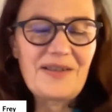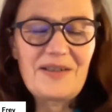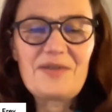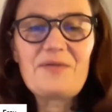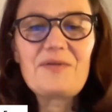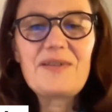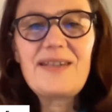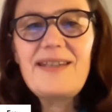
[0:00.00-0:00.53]
and
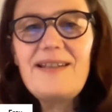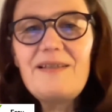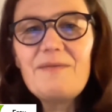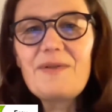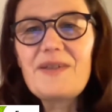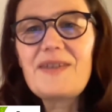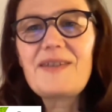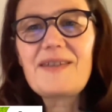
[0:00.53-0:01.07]
to deal
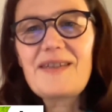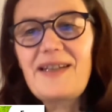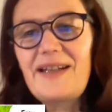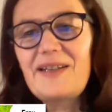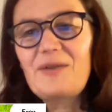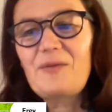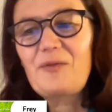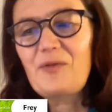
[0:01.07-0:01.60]
with this
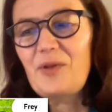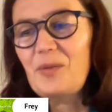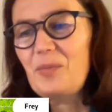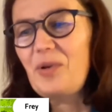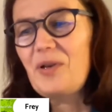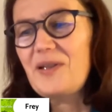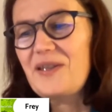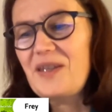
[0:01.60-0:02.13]
kind of
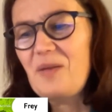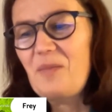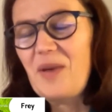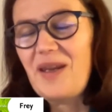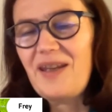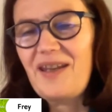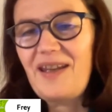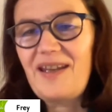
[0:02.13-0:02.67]
policy
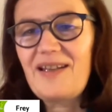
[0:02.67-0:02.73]
making.